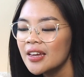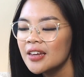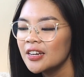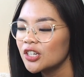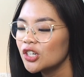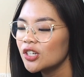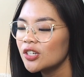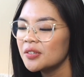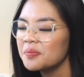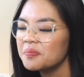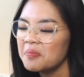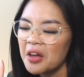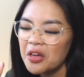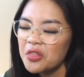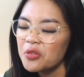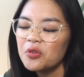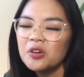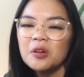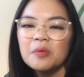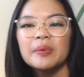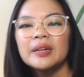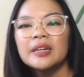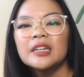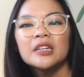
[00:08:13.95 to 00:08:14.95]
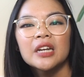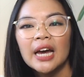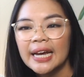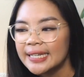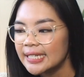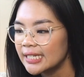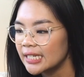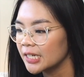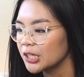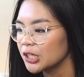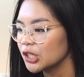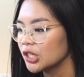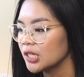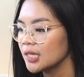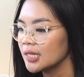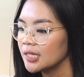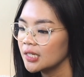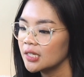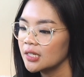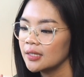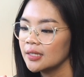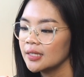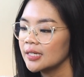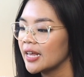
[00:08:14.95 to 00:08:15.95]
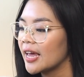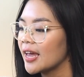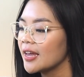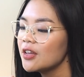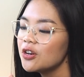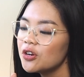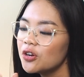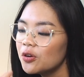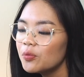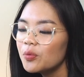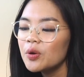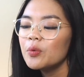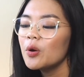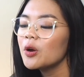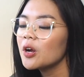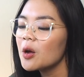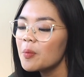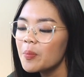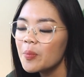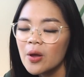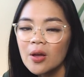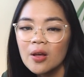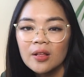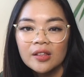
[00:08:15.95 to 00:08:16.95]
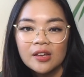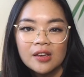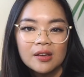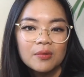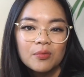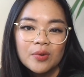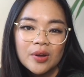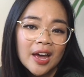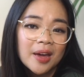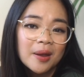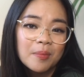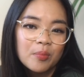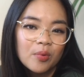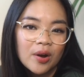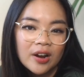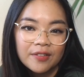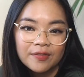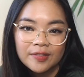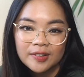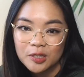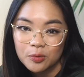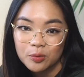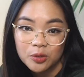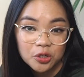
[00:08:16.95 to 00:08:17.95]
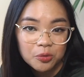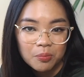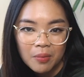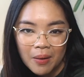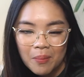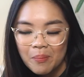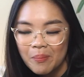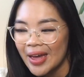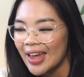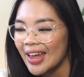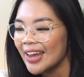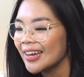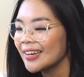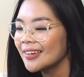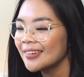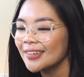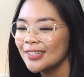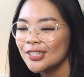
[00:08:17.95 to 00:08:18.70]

Just, I thought it'd be a nice touch to say, you know, we woke up early, we had breakfast, which Mum made.